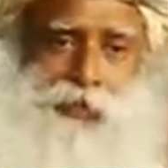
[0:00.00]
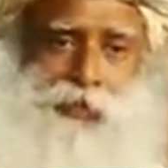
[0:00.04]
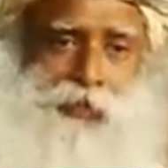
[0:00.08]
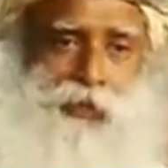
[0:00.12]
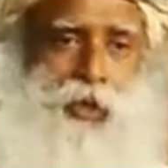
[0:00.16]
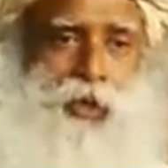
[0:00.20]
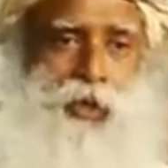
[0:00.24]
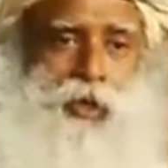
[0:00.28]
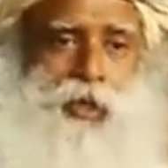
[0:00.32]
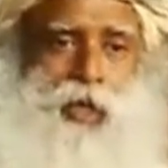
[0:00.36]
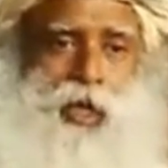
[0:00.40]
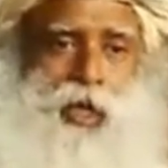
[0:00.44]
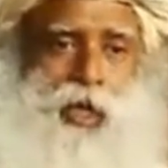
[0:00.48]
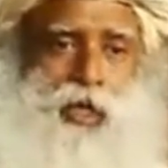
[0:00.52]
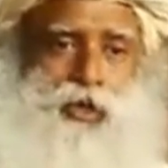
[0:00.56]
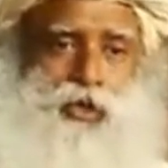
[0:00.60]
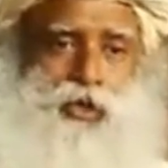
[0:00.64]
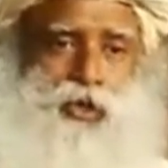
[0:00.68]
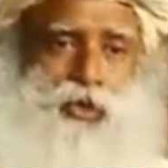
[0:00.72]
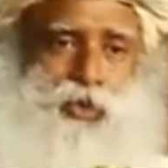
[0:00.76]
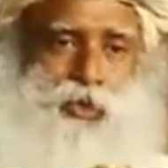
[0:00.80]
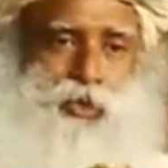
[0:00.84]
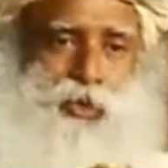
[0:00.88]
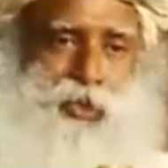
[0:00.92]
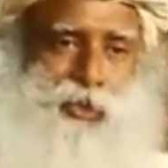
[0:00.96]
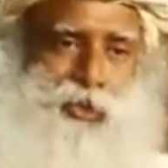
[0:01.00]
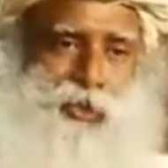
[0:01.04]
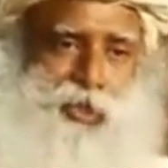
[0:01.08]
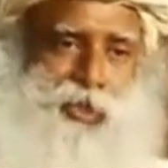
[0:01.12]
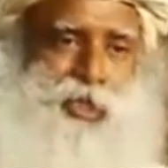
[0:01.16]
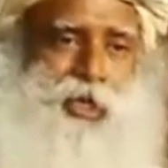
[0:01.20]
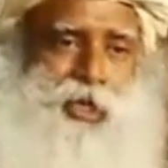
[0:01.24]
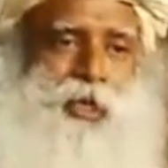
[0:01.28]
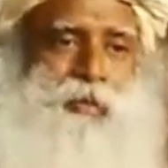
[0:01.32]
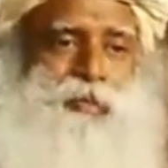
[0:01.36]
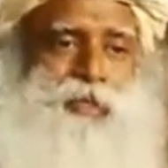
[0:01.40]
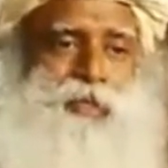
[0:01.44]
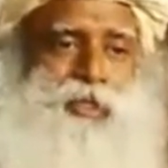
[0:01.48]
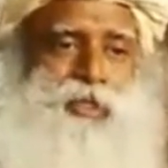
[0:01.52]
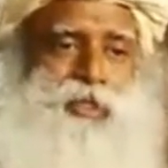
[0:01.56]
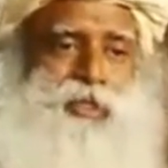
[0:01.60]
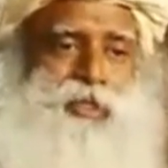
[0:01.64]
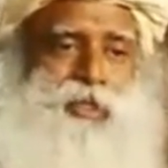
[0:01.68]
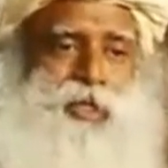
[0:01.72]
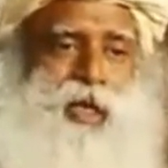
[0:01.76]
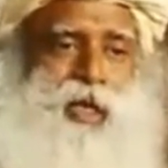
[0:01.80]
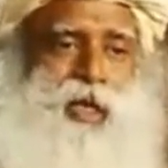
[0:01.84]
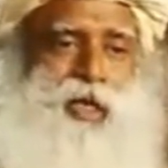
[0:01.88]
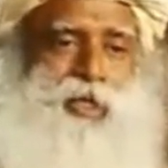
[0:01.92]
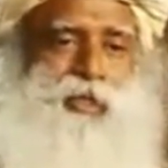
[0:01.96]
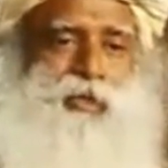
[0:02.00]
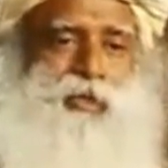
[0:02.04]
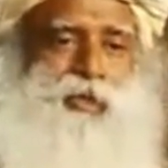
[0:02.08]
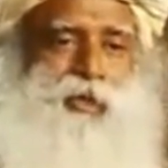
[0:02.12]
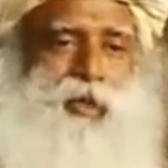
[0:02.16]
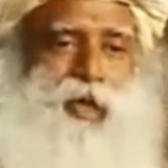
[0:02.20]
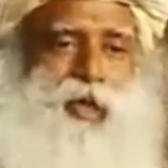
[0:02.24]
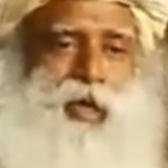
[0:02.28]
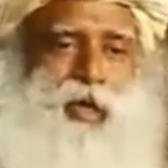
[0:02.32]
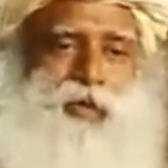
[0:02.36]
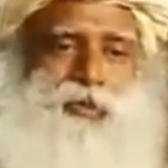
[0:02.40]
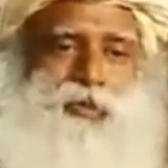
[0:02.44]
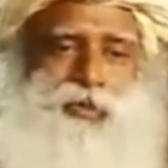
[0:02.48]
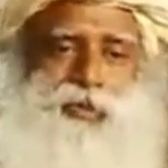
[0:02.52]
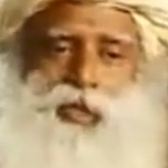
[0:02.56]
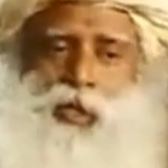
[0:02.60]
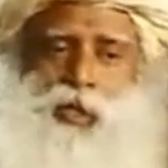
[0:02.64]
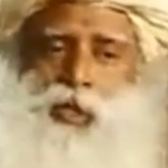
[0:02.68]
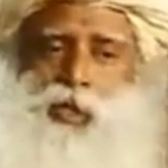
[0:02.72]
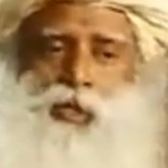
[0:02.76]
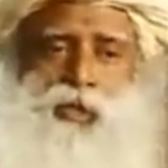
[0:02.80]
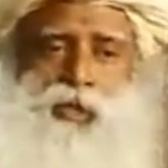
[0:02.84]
Not as soon as it comes inside your house,